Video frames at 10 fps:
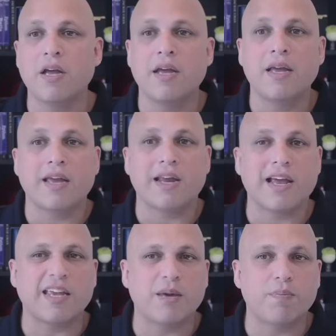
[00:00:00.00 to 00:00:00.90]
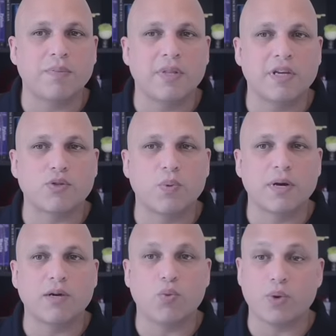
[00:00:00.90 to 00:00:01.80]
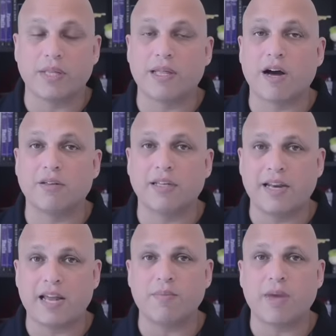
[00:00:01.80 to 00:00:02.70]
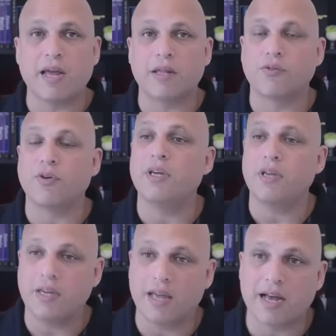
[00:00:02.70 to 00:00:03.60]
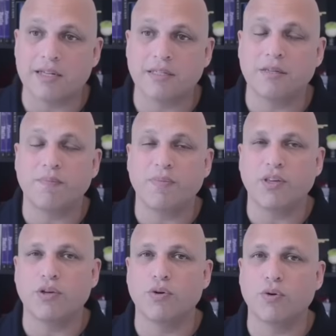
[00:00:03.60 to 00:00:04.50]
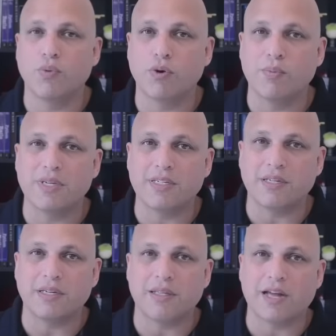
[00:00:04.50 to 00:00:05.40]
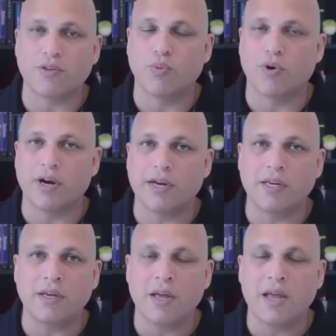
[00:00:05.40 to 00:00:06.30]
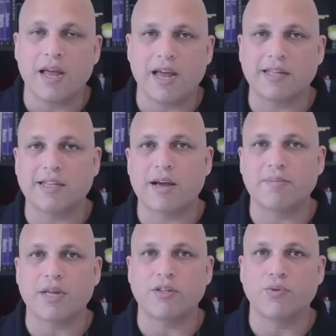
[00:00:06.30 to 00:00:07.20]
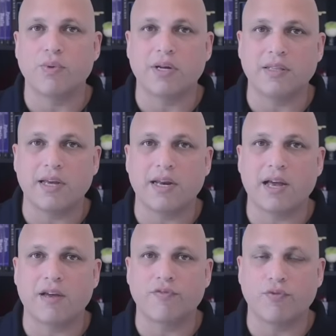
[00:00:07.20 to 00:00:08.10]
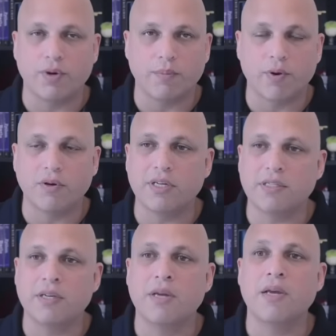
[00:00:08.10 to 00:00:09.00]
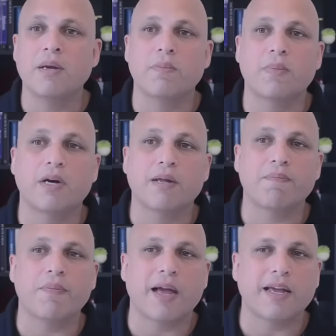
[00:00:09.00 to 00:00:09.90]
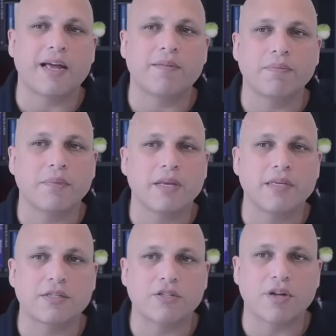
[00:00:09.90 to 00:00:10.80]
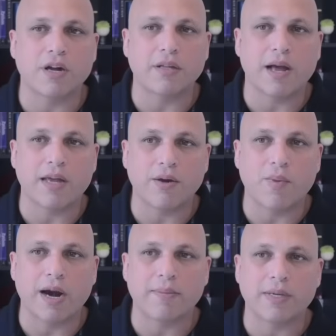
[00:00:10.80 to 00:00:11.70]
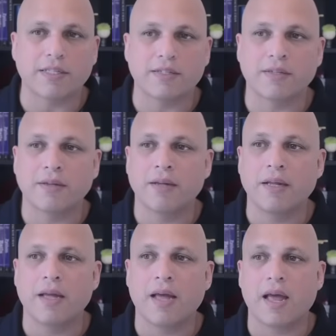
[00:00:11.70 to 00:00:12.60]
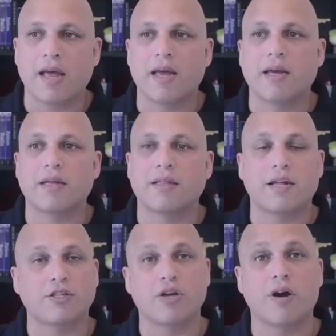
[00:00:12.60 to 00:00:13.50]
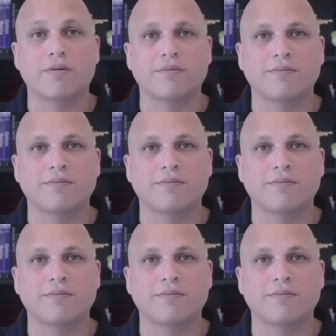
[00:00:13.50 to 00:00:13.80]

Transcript: Can I keep this one without the name entry? Yes, you will be seeing that warning anytime that you run DNF repo list. But again, this is not a requirement. And that's all.